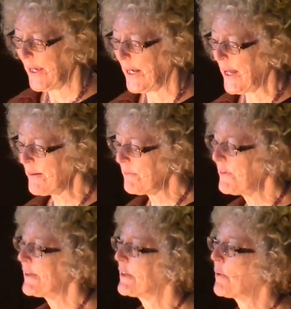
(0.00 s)
And as in
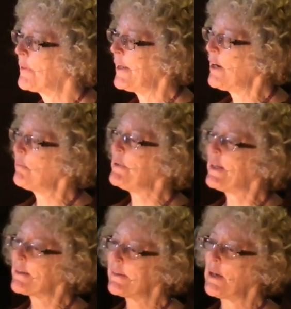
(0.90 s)
physical therapy,
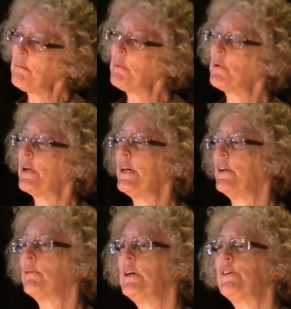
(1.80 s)
at some point
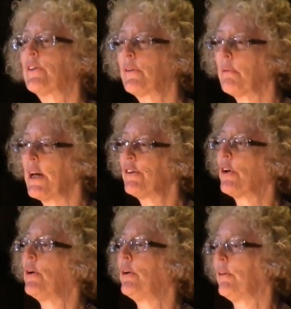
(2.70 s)
you reach a
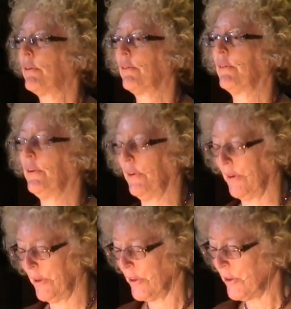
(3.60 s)
threshold.
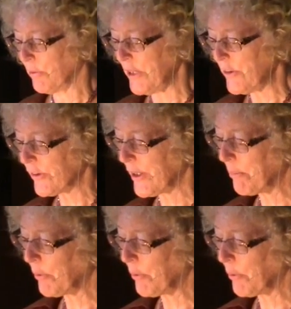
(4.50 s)
You reach a